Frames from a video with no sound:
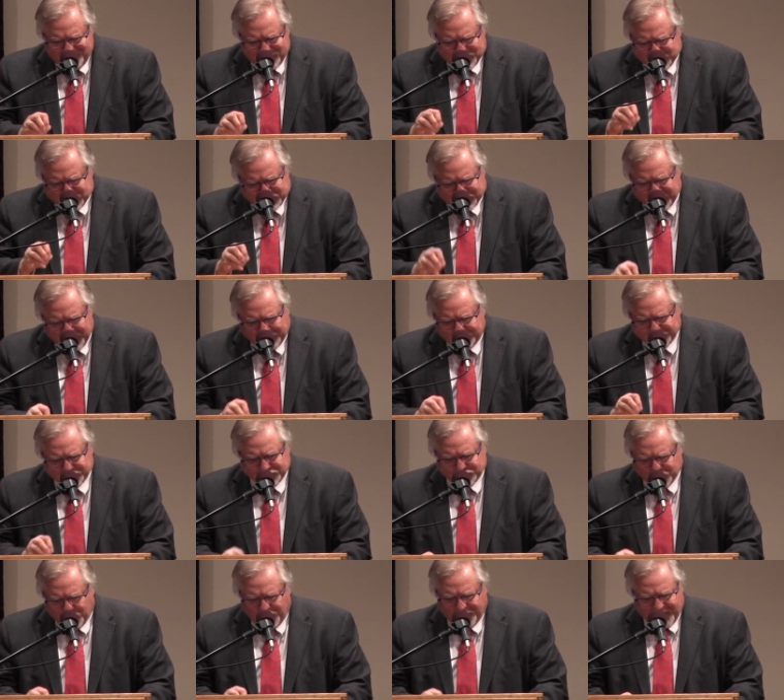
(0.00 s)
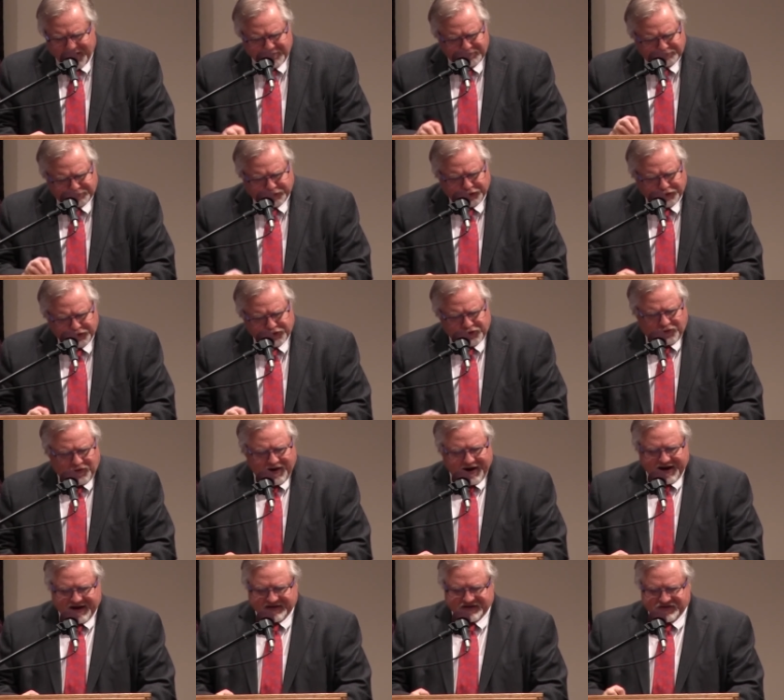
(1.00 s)
self serving
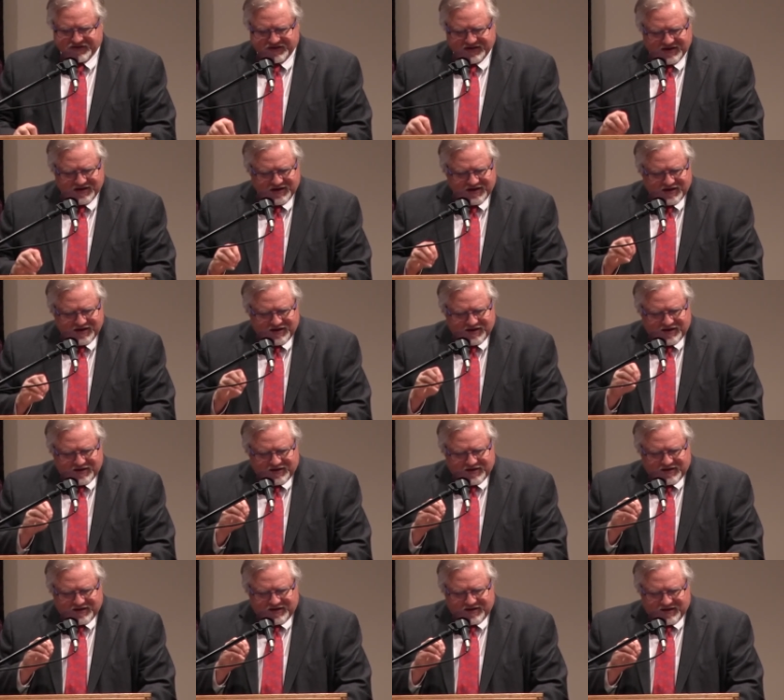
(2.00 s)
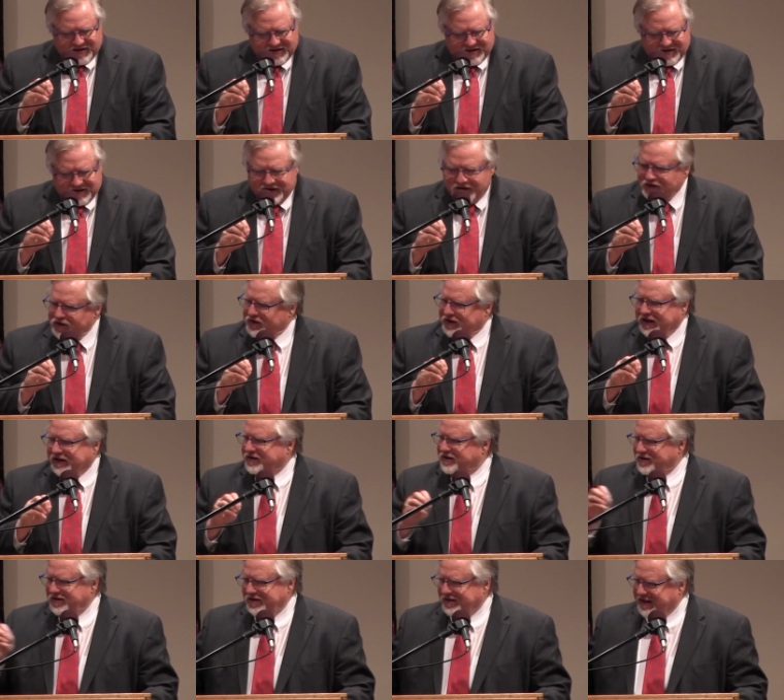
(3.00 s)
plutocrats, that,
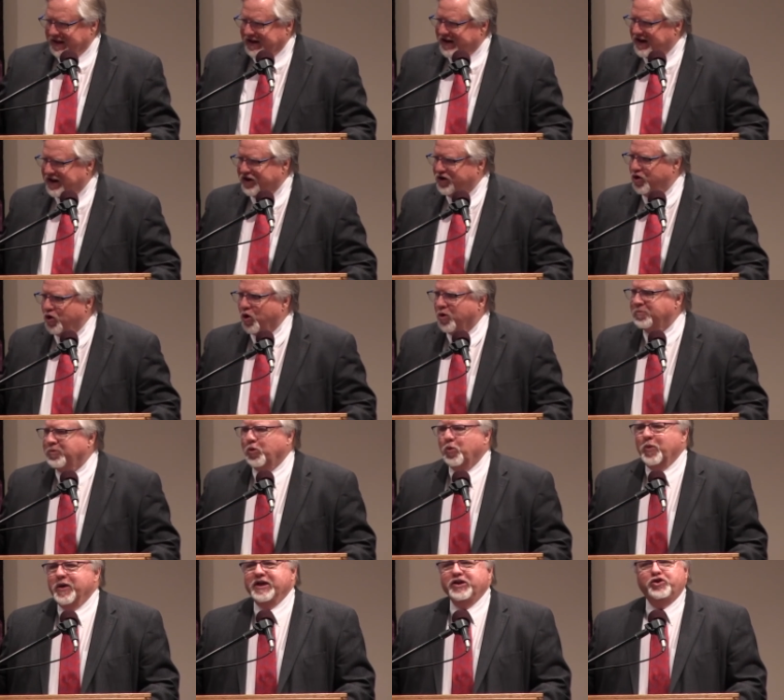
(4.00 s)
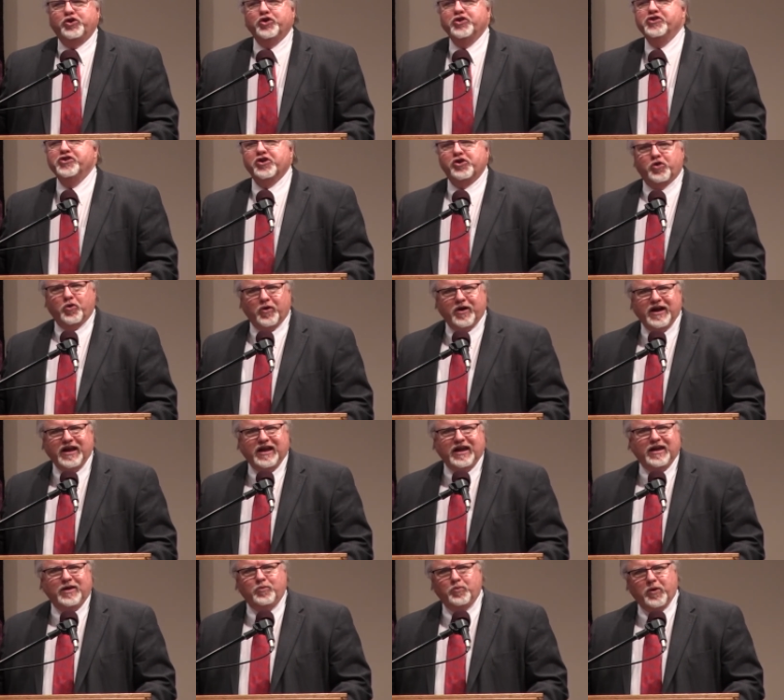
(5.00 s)
that in a normal week couldn't
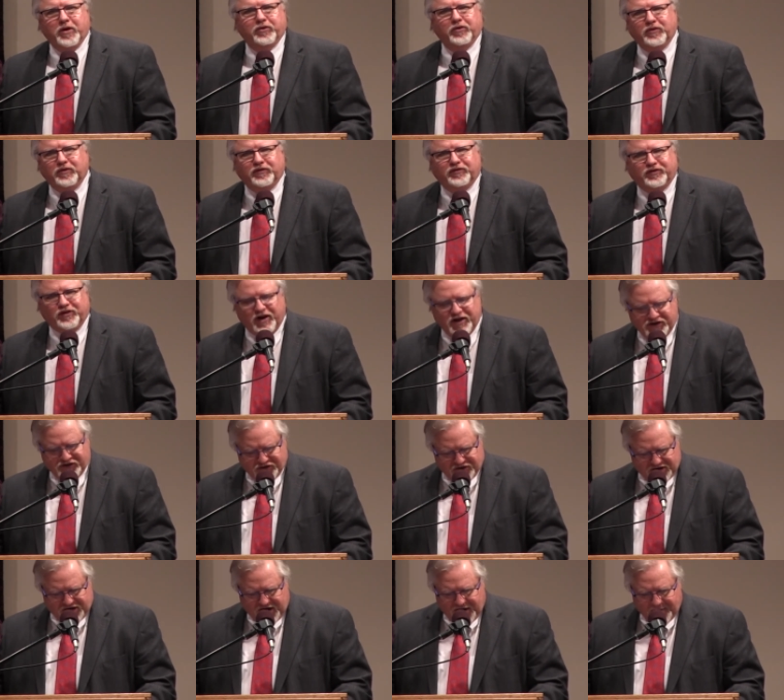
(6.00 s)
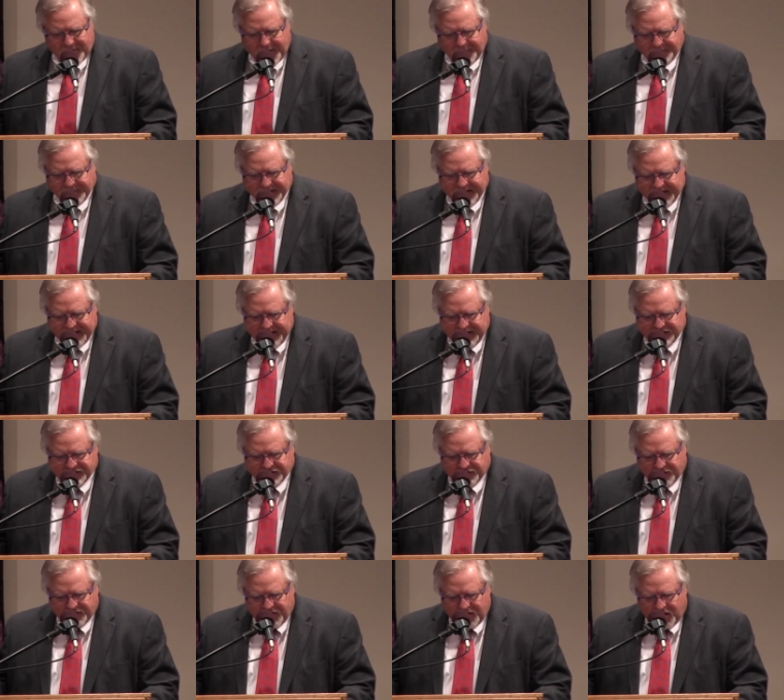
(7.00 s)
agree whether the sun should come up in the
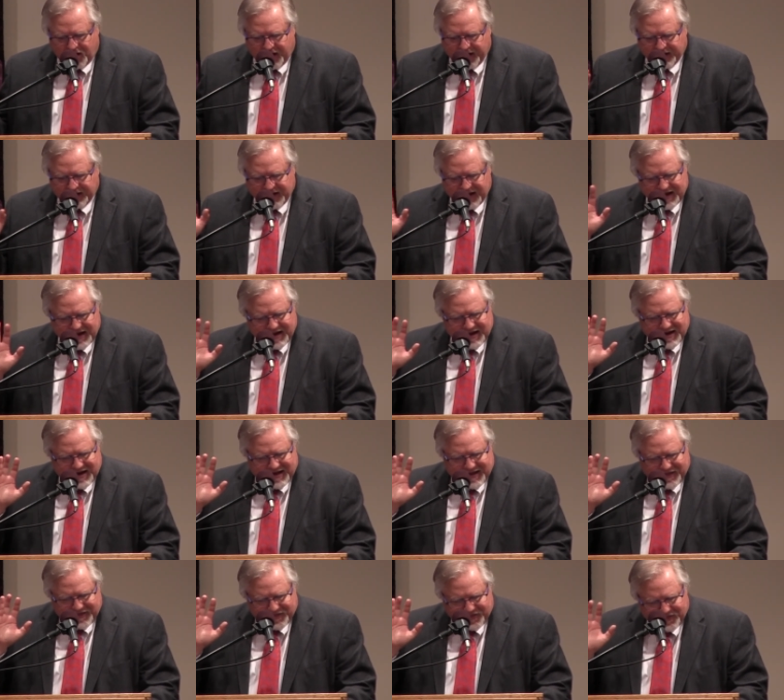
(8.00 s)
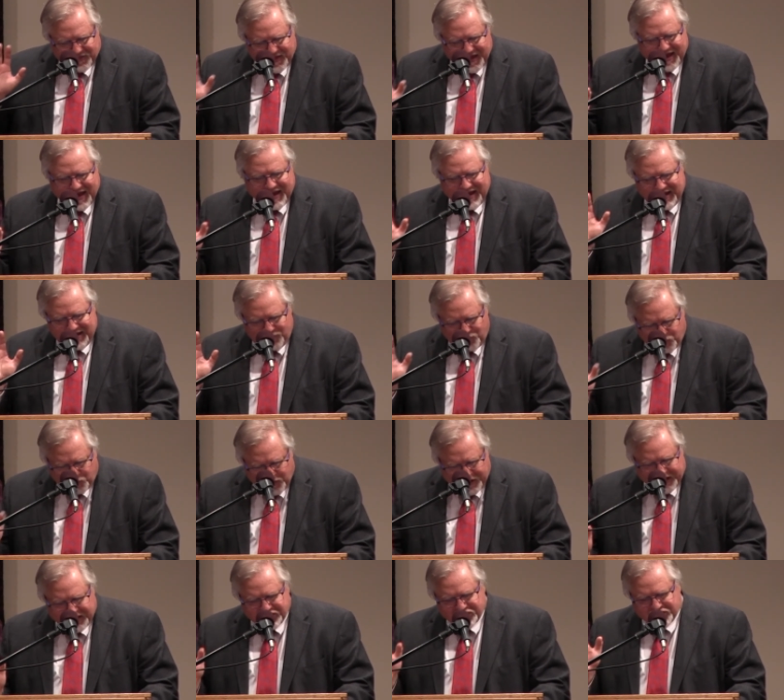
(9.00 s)
east or not, they
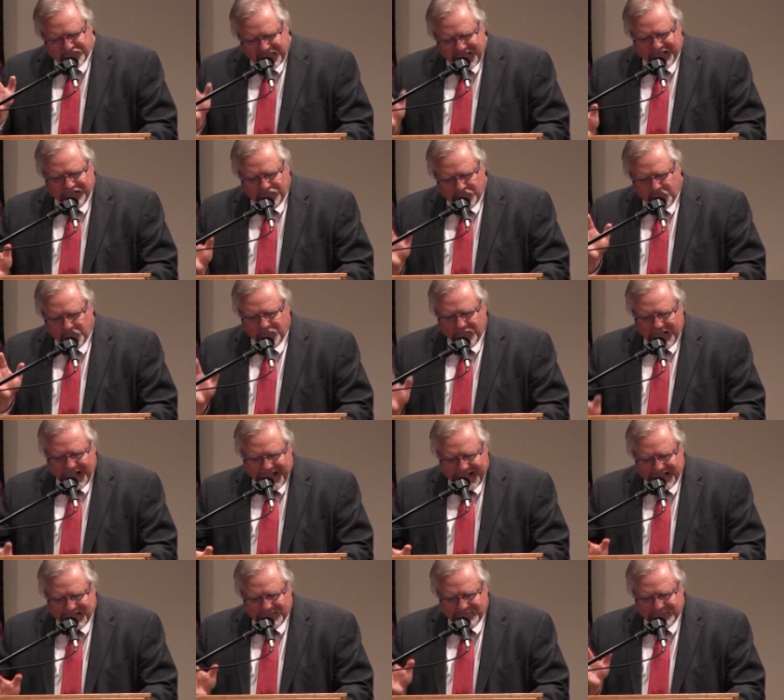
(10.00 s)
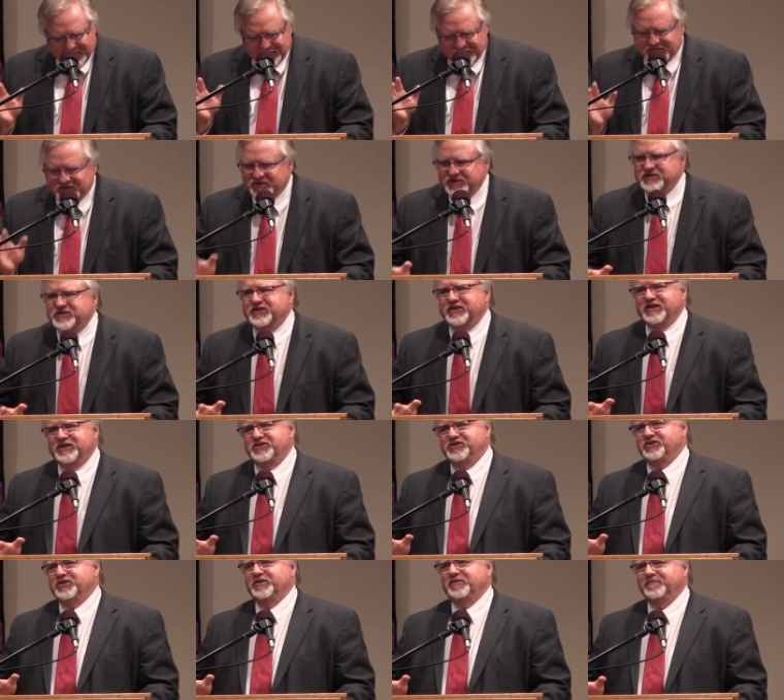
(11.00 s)
reached a unanimous
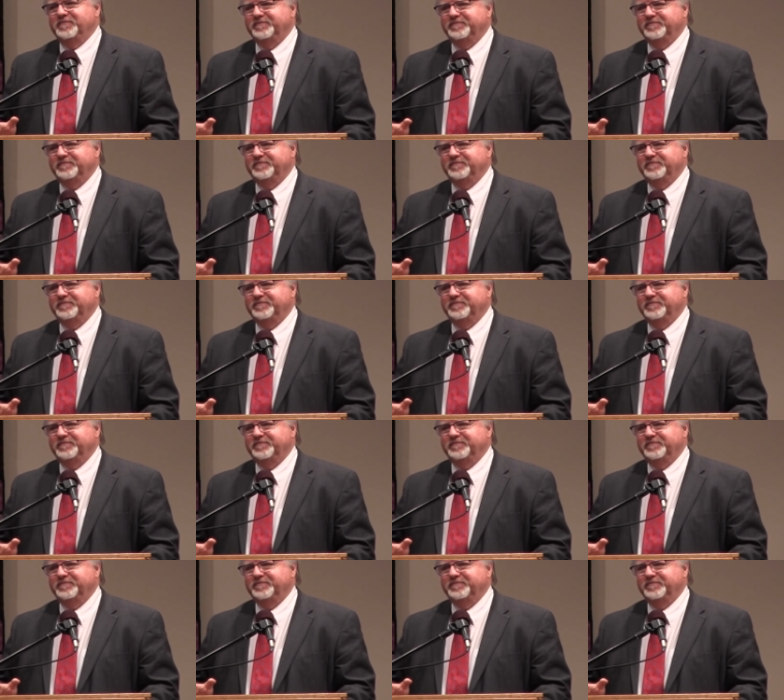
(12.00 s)
decision.